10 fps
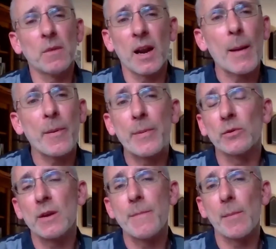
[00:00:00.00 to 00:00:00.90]
And I'm happy people
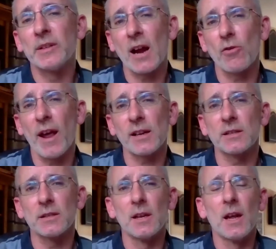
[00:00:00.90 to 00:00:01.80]
to email me
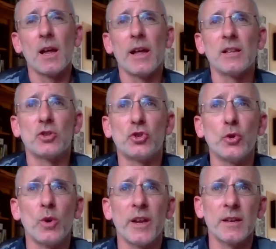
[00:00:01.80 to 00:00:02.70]
direct. It's
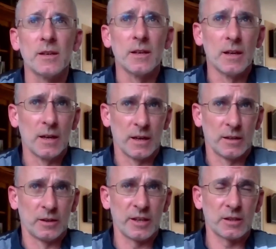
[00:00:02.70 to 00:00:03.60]
Julian
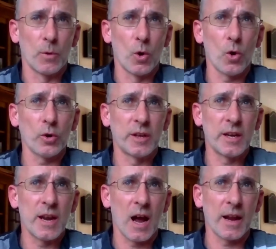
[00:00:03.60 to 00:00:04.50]
Dismore,
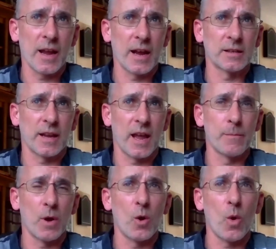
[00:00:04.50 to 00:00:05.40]

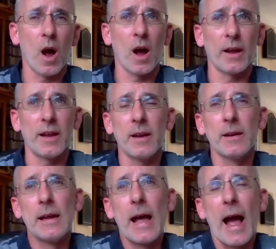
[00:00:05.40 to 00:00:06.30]
Dismore,
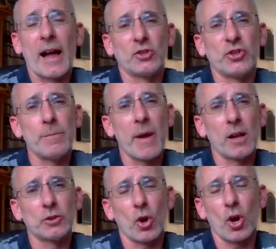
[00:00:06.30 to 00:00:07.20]

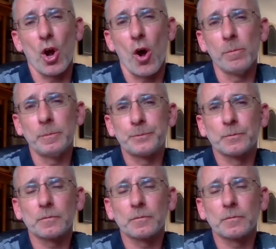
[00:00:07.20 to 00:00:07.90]
@gmail.com.